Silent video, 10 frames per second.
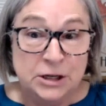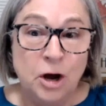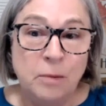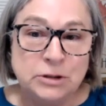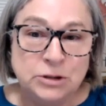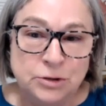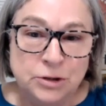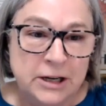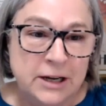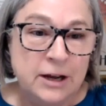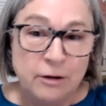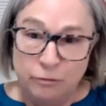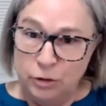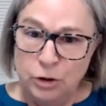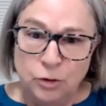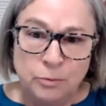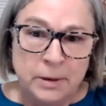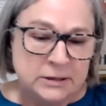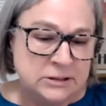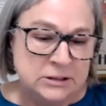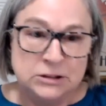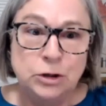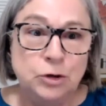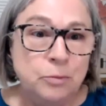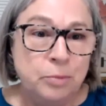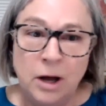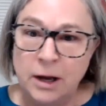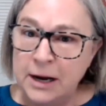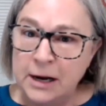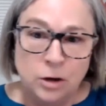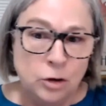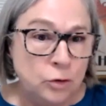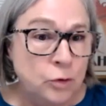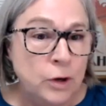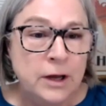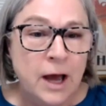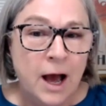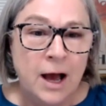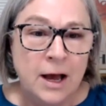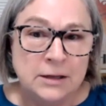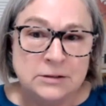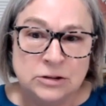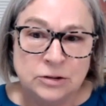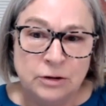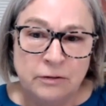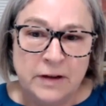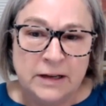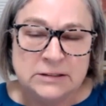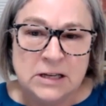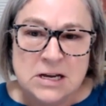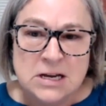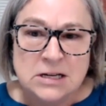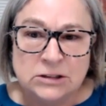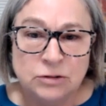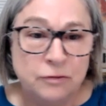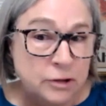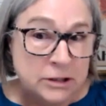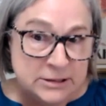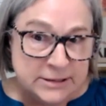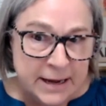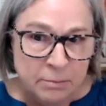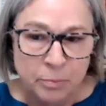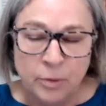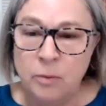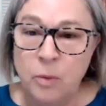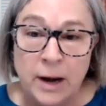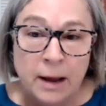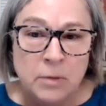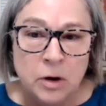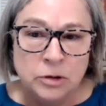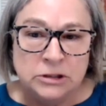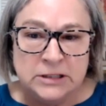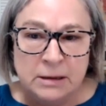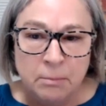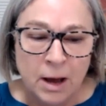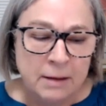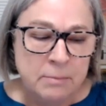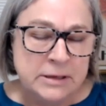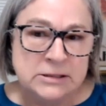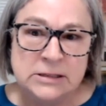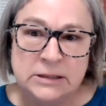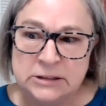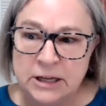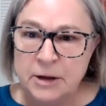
opportunity for a new business, a new product, a new uh, service. So for example, what I'm noticing in my business